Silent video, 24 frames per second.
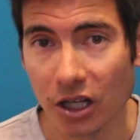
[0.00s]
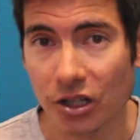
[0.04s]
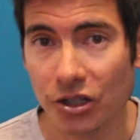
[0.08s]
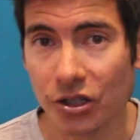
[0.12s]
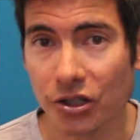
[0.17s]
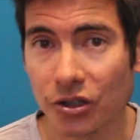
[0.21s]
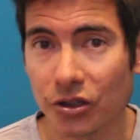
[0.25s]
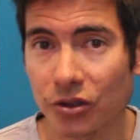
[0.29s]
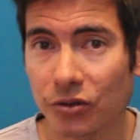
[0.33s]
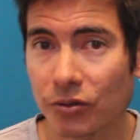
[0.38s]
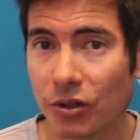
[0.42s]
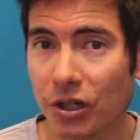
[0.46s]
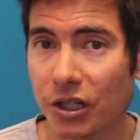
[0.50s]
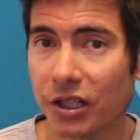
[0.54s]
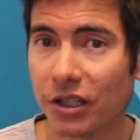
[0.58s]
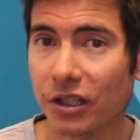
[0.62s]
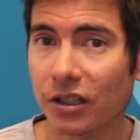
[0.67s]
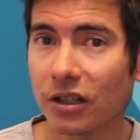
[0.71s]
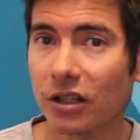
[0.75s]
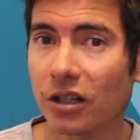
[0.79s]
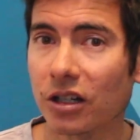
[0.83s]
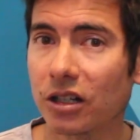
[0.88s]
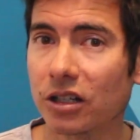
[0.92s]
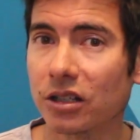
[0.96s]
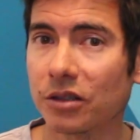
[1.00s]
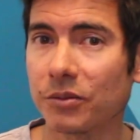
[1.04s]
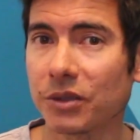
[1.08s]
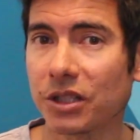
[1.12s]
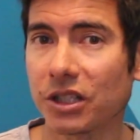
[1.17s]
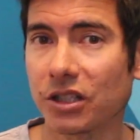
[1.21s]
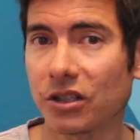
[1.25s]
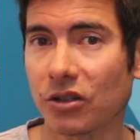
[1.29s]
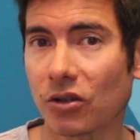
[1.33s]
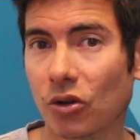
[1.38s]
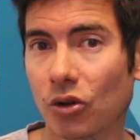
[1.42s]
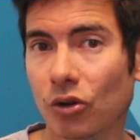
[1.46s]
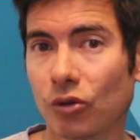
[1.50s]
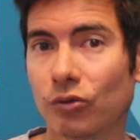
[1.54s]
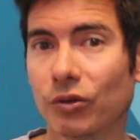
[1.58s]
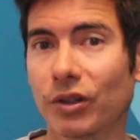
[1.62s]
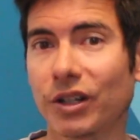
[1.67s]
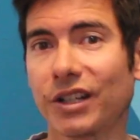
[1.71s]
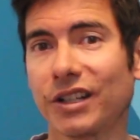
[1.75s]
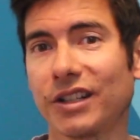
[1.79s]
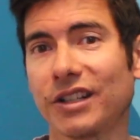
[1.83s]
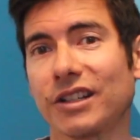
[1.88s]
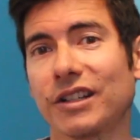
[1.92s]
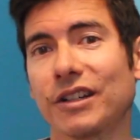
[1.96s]
you're running economy or
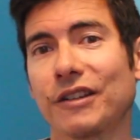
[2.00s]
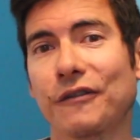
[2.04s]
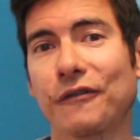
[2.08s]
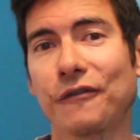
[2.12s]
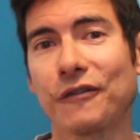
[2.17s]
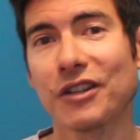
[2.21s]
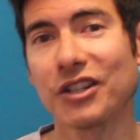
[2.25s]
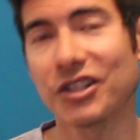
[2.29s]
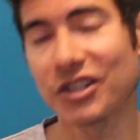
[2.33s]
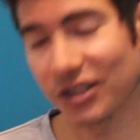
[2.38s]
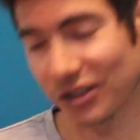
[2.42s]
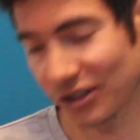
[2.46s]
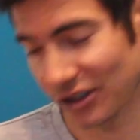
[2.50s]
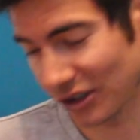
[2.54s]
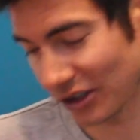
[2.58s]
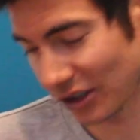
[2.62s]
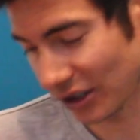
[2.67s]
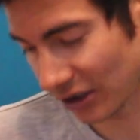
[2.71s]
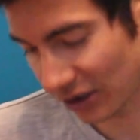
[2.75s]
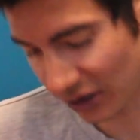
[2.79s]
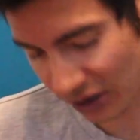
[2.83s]
running efficiency.